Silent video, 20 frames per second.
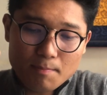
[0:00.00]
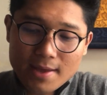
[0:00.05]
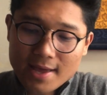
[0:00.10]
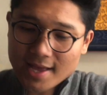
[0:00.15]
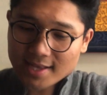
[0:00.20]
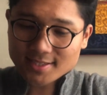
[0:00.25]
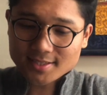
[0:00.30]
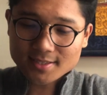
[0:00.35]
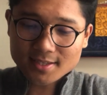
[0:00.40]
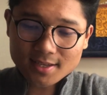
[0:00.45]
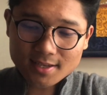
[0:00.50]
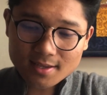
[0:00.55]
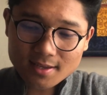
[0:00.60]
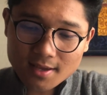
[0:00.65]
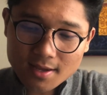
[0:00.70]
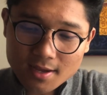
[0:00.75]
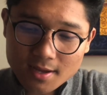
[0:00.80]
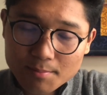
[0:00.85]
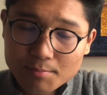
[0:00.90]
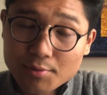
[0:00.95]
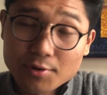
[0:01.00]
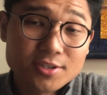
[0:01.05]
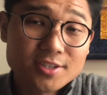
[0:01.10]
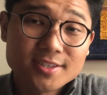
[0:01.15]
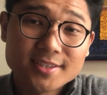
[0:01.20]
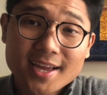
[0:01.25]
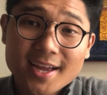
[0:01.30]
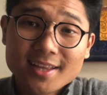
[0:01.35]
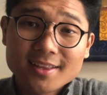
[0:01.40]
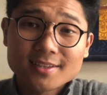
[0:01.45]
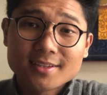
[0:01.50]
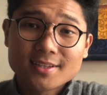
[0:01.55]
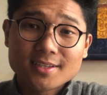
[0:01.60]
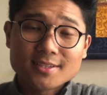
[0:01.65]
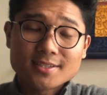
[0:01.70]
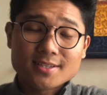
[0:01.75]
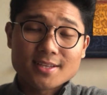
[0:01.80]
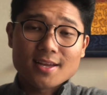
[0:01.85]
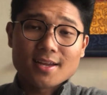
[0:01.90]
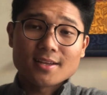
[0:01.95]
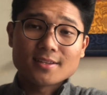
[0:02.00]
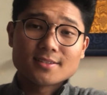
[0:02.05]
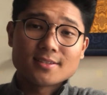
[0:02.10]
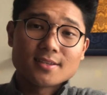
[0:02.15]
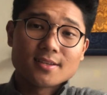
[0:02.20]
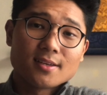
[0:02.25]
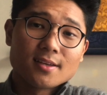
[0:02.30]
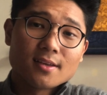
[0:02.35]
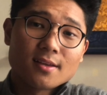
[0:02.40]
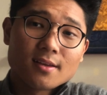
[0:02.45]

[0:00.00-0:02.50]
maddening personalities that